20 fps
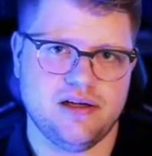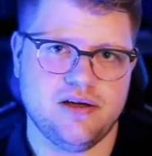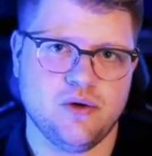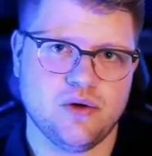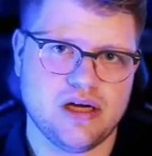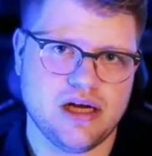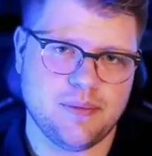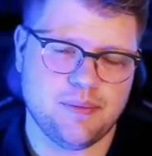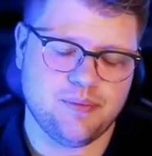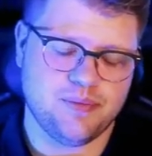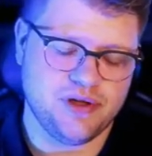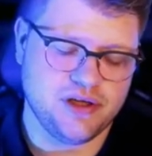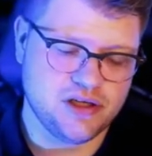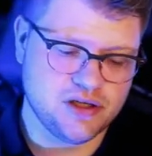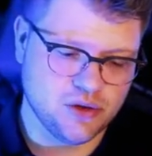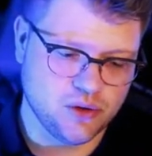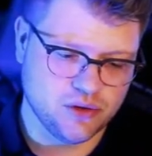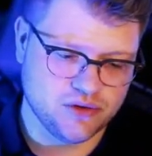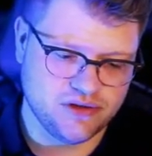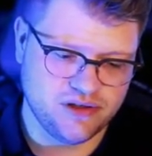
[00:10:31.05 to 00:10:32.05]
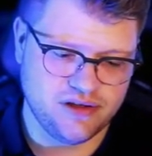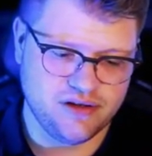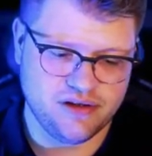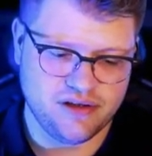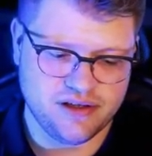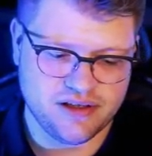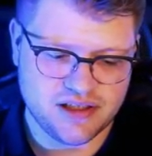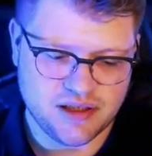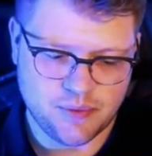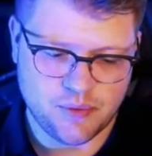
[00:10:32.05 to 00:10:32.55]
look up the code in
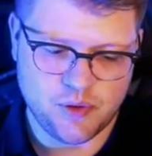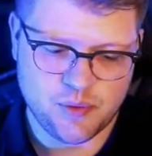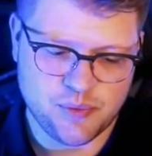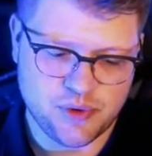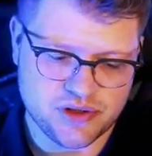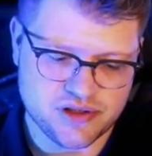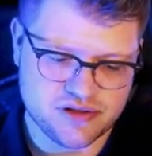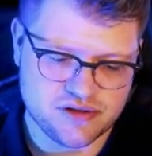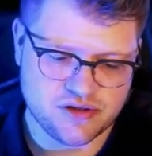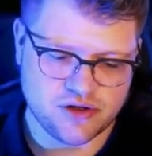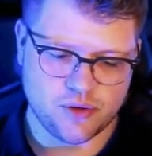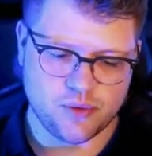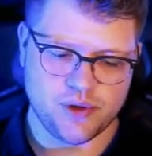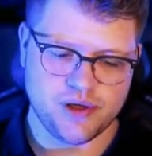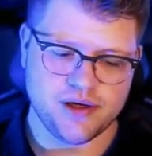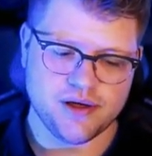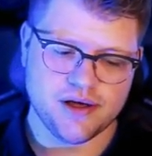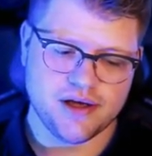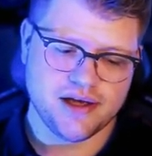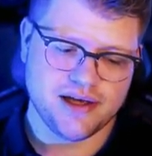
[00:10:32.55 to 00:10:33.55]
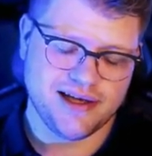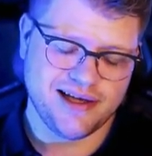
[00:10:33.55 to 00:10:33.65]
the GitHub repository.